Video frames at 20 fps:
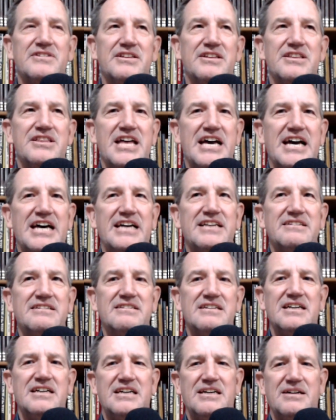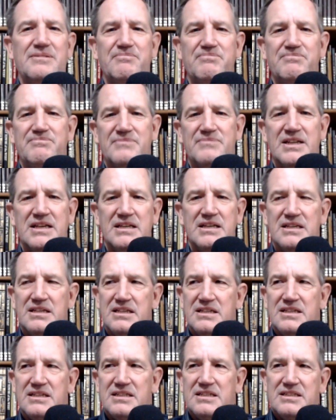that I'm
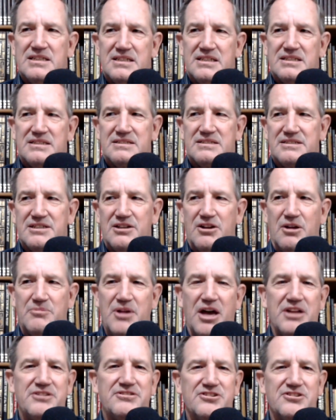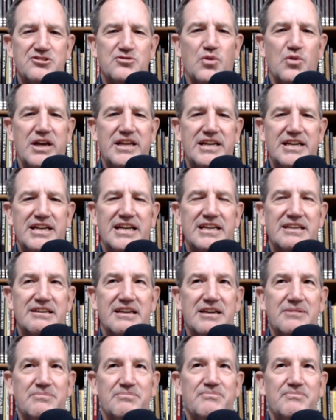not dissuaded. I
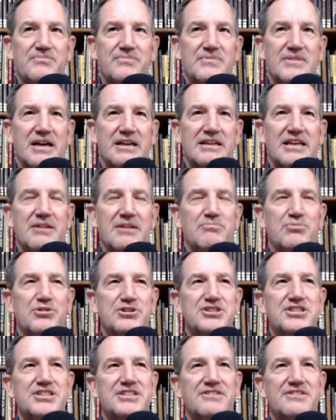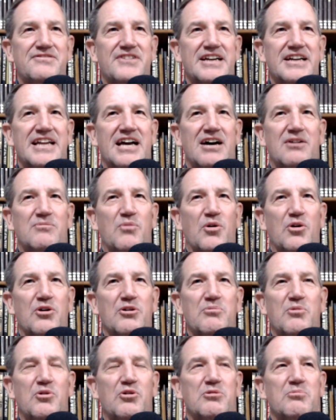keep pushing to find out more
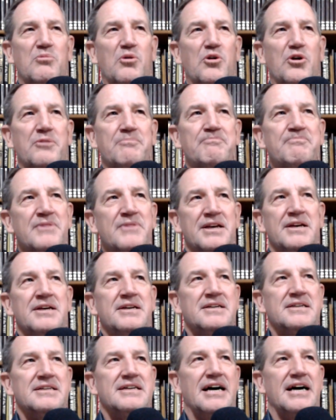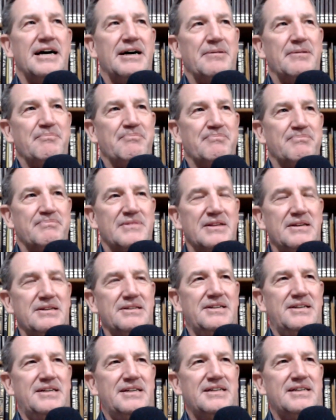and more and more.
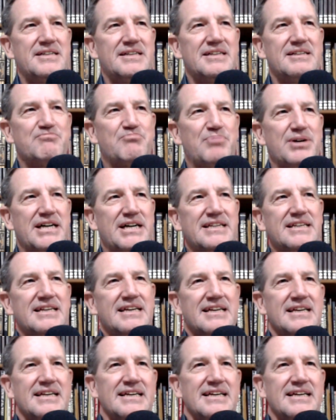But